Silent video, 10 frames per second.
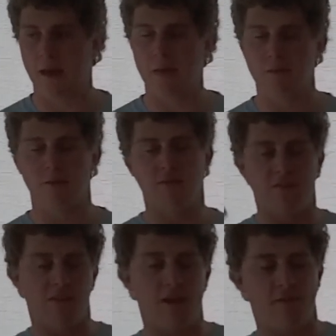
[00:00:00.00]
heaps better
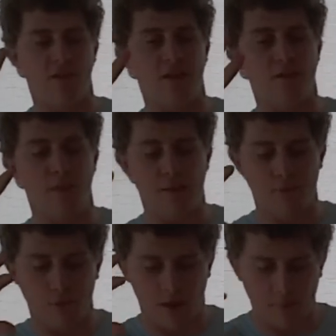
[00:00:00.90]
for fat-fingered
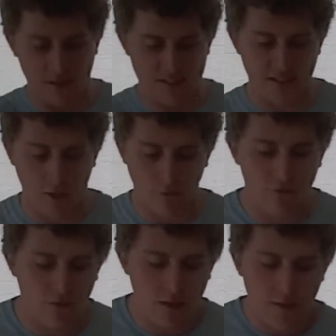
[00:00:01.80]
people like myself.